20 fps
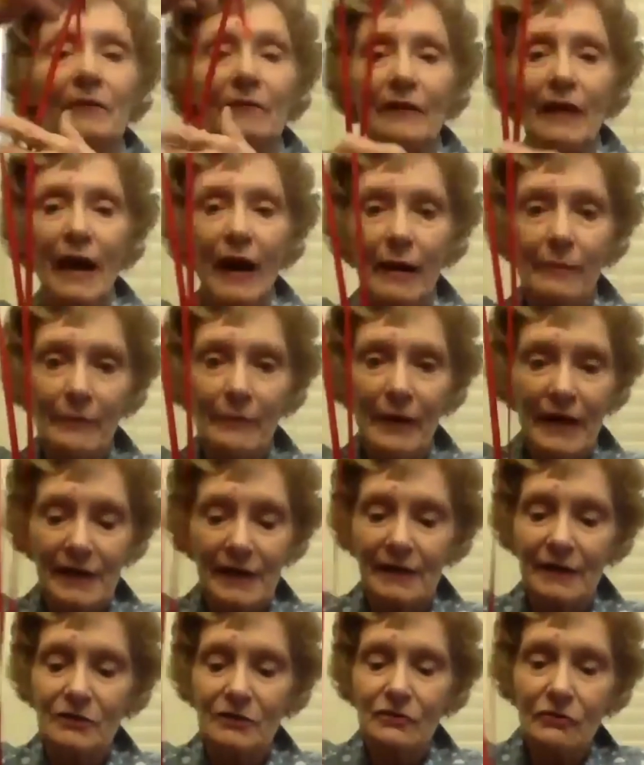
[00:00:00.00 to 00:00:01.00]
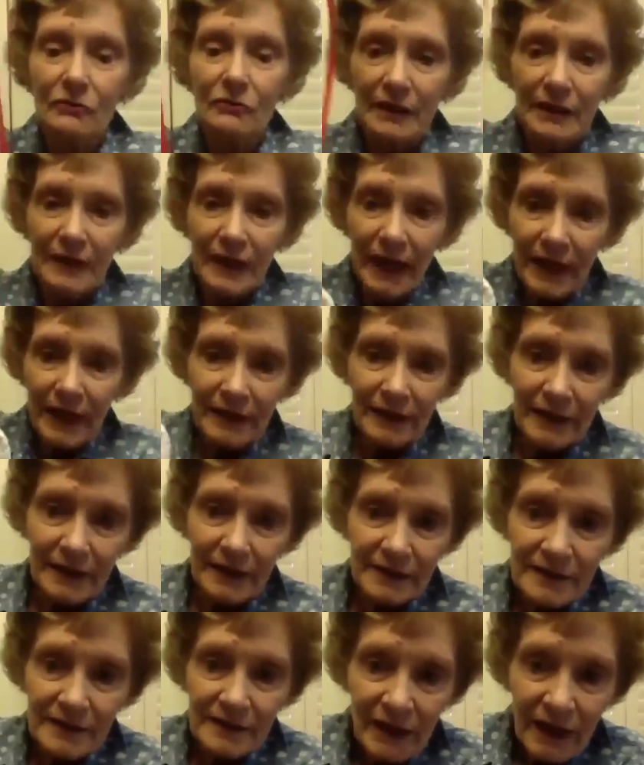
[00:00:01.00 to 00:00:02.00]
I made it into a
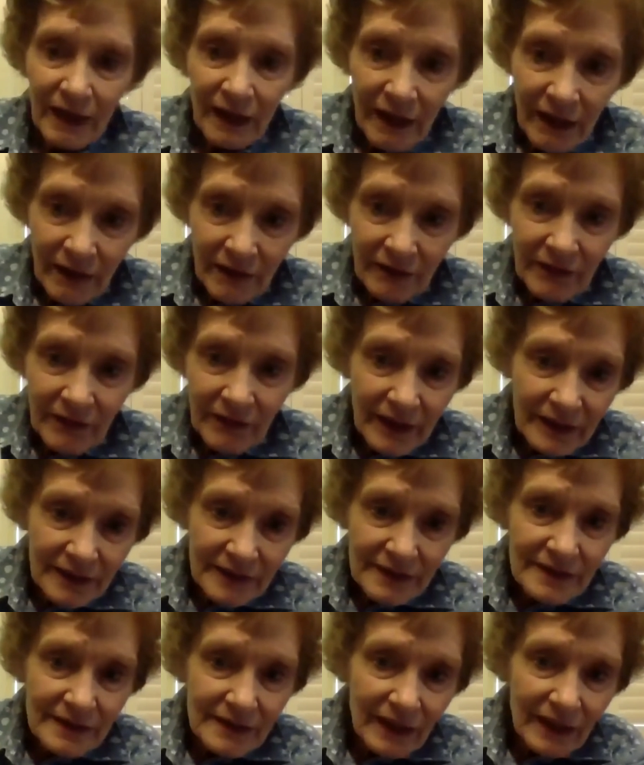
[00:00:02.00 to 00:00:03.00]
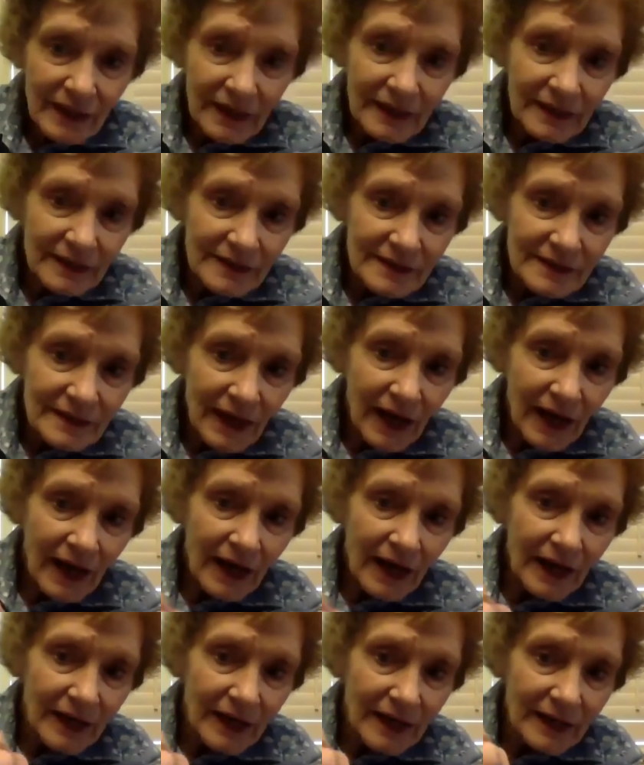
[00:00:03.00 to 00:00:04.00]
necklace. This is
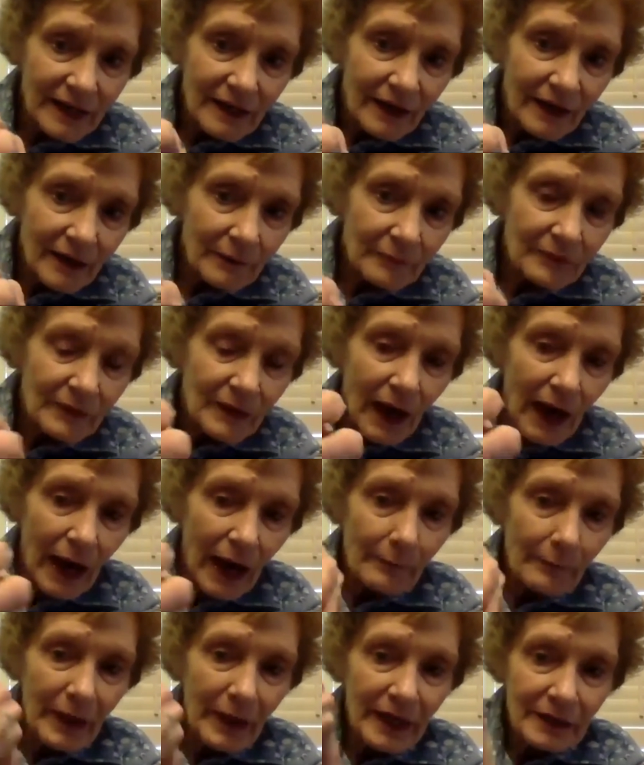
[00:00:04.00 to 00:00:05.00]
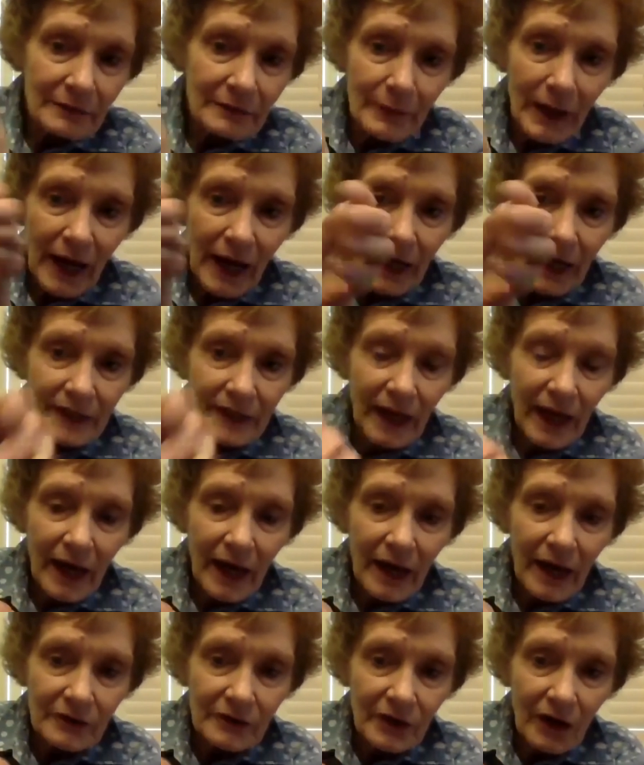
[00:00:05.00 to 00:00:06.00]
I made mine
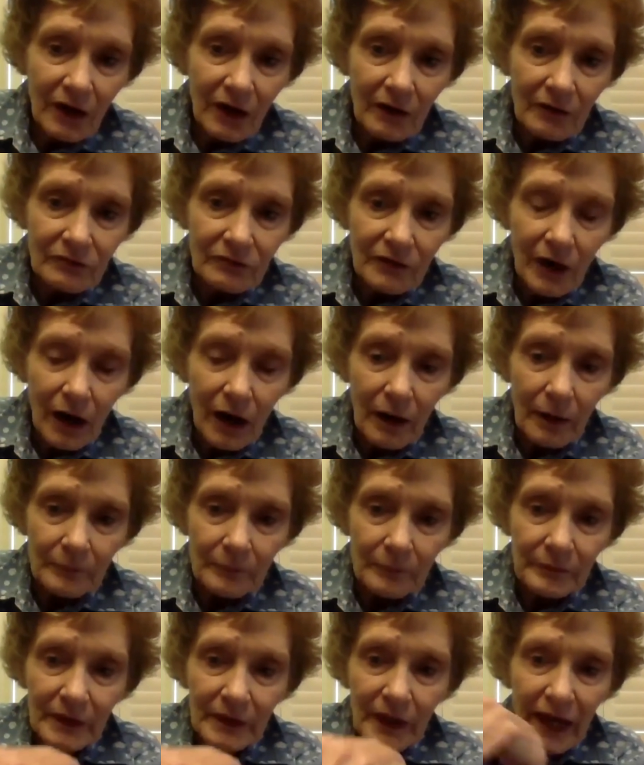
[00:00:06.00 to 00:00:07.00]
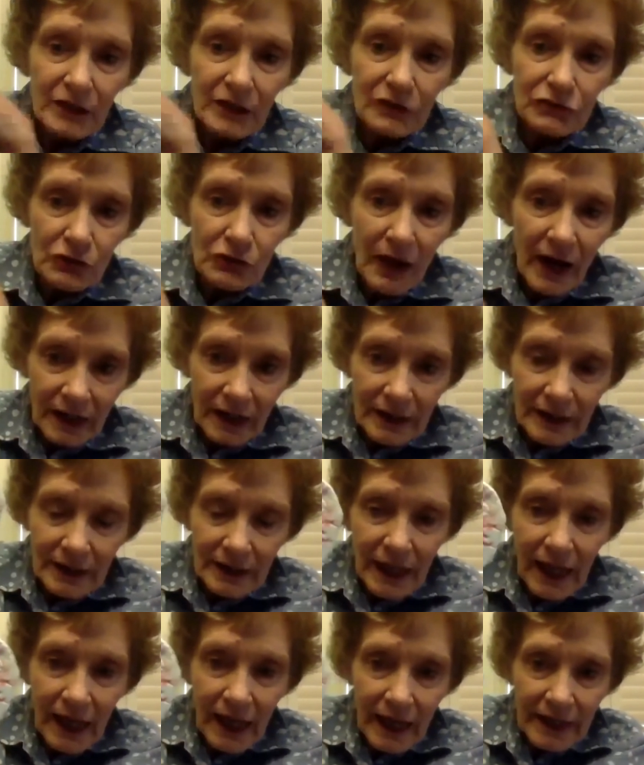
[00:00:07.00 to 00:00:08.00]
out of air dry
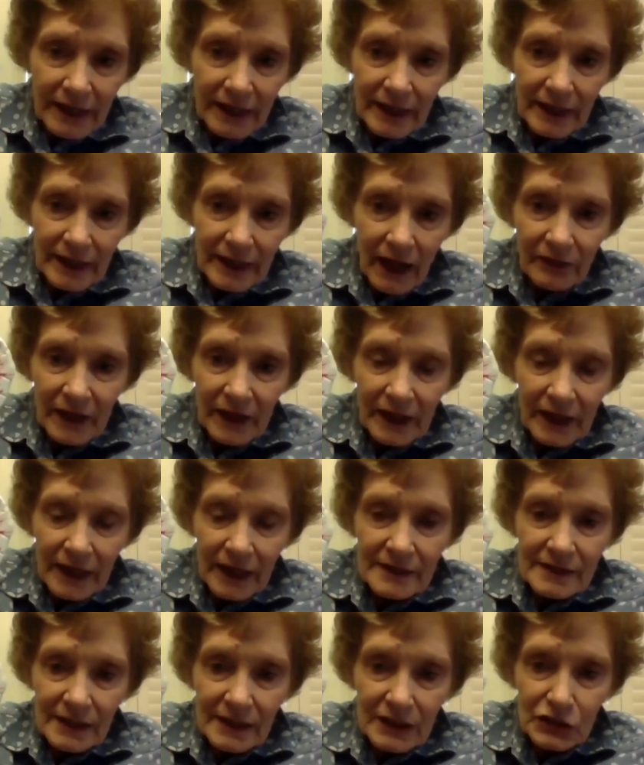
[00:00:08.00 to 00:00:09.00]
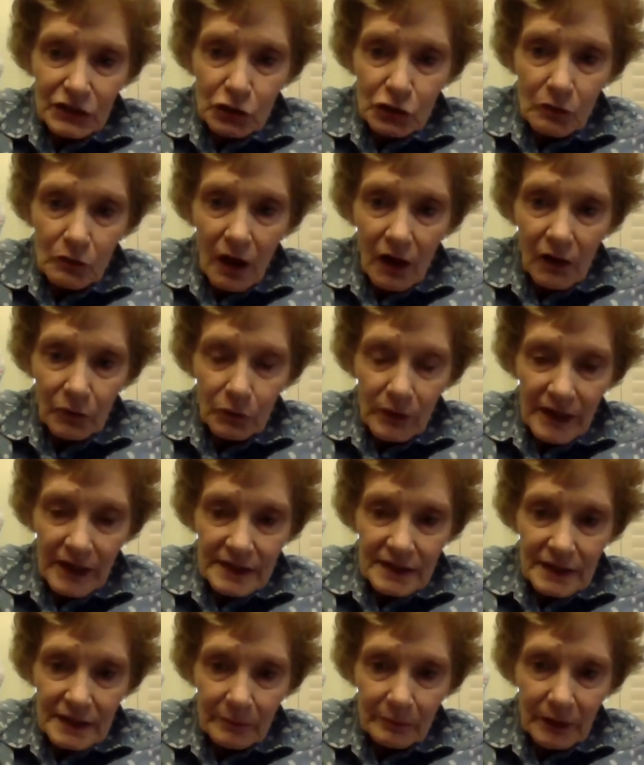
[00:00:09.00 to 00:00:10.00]
clay, and I think I sent you all the
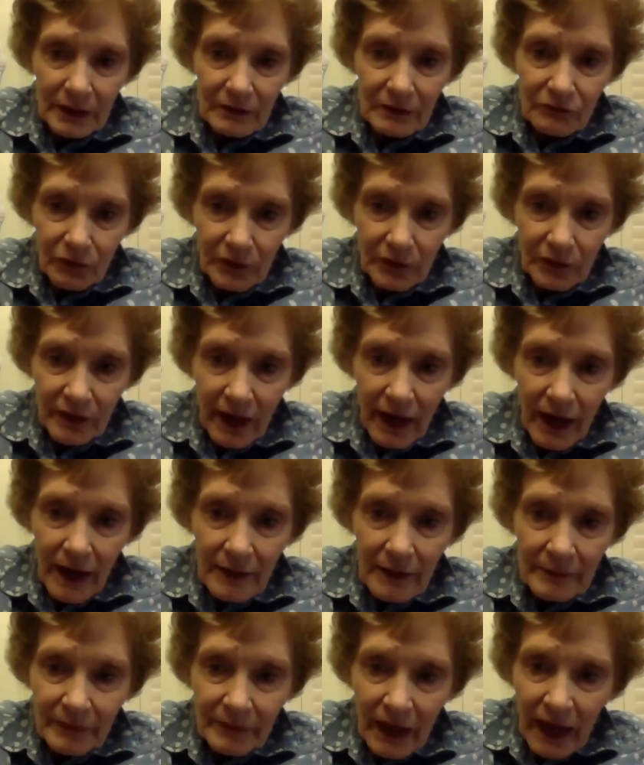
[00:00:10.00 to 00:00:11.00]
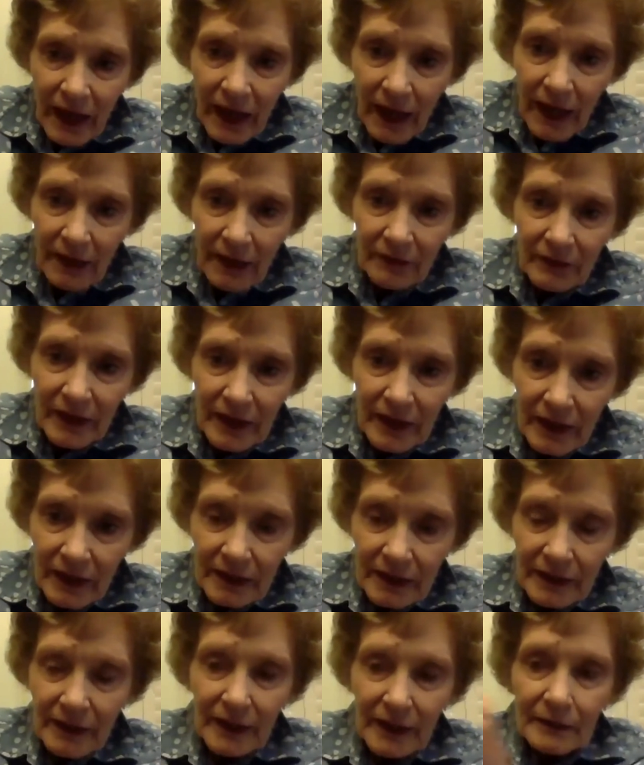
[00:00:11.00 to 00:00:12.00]
recipe for that. And
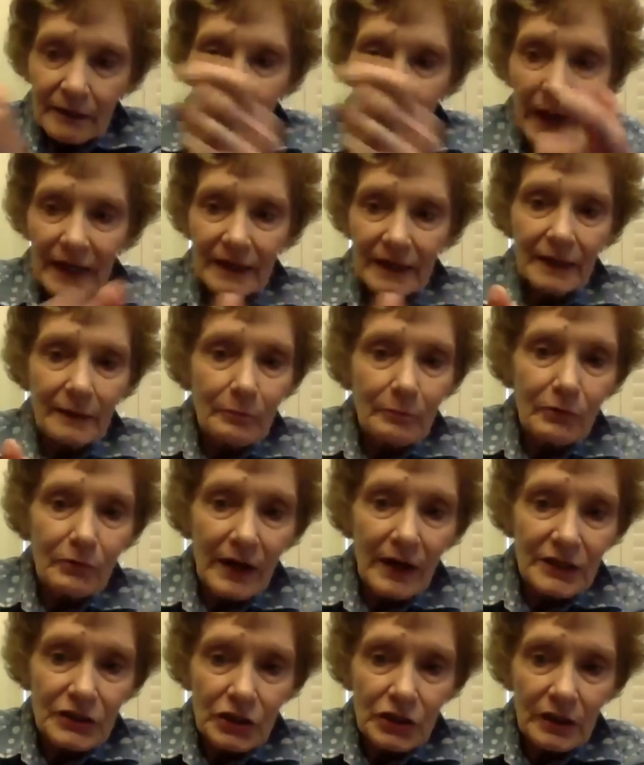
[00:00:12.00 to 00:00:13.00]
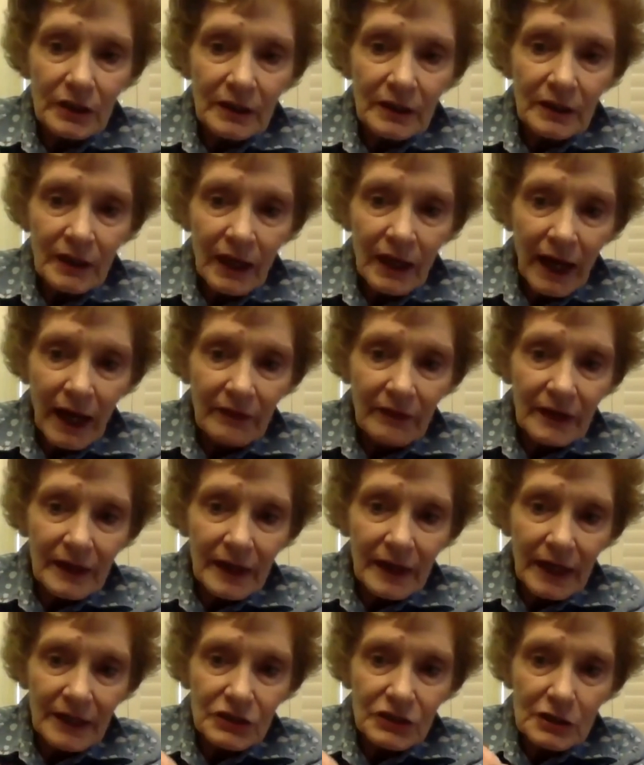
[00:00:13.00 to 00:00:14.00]
then it made an impression, and then
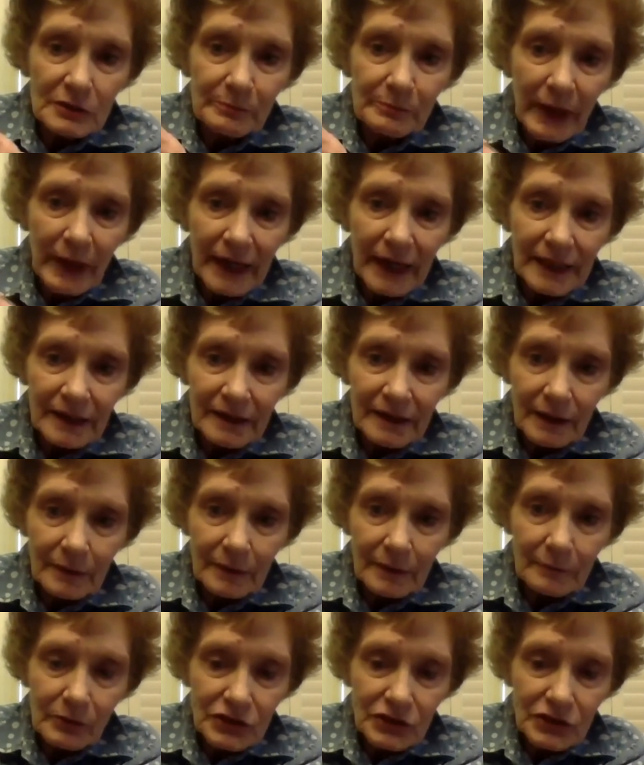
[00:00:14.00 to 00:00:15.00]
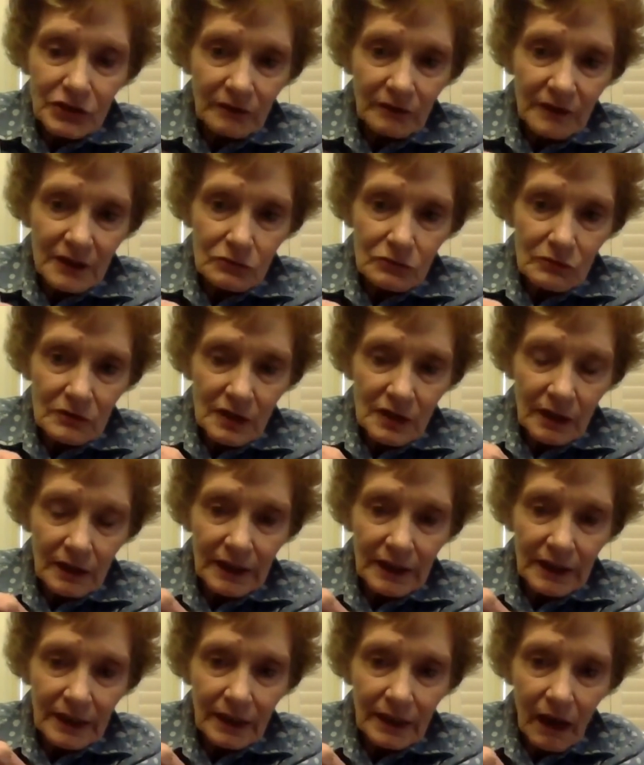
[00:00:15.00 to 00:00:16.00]
I just painted the impression. This was a
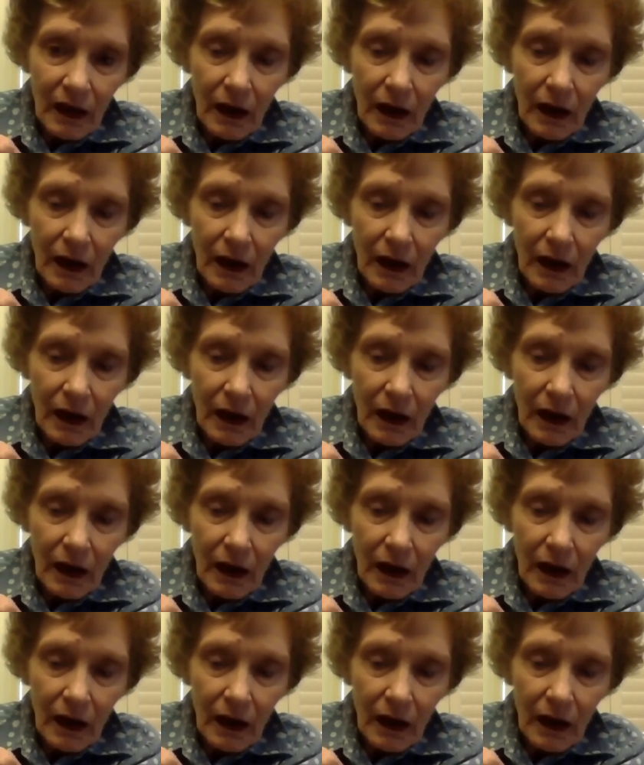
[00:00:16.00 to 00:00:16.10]
little